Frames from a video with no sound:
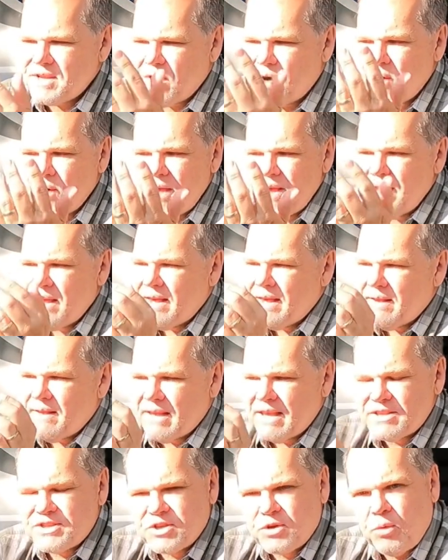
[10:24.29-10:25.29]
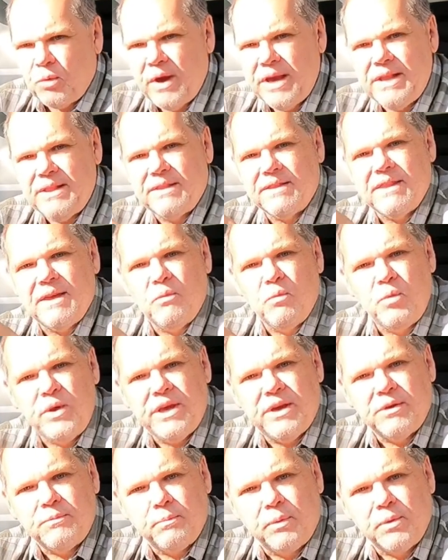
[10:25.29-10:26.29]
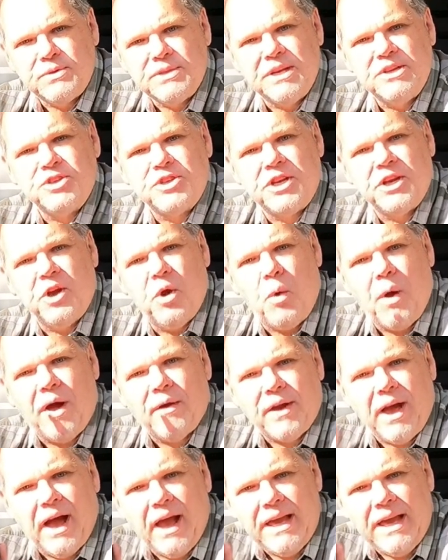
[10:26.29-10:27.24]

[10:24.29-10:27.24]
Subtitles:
So it's great that we could potentially go out